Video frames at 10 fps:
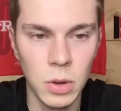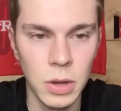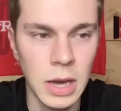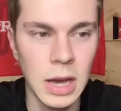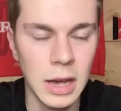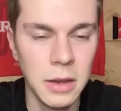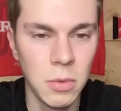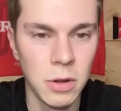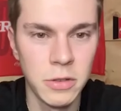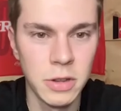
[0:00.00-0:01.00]
Yeah, he
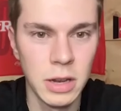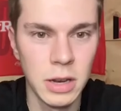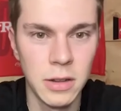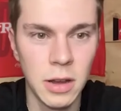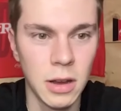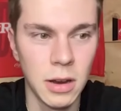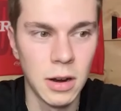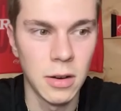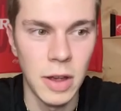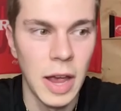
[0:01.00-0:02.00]
wants to get it taken
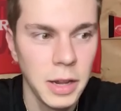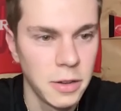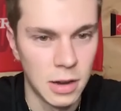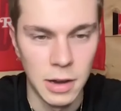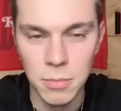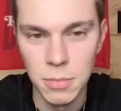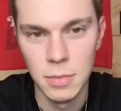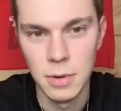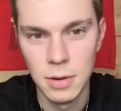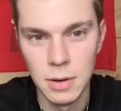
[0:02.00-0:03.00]
care of anytime.
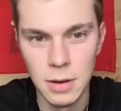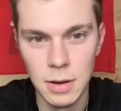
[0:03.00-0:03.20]
Mm-hmm.